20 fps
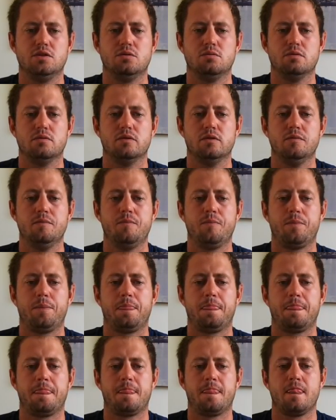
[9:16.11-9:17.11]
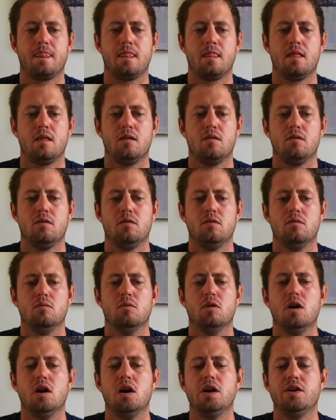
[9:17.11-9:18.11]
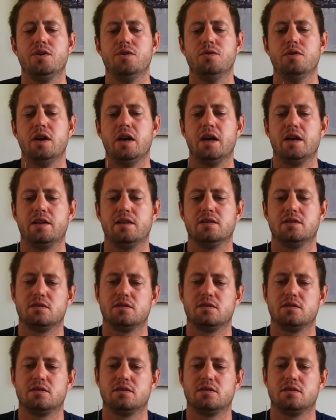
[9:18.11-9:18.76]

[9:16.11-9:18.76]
swivel. Why I do add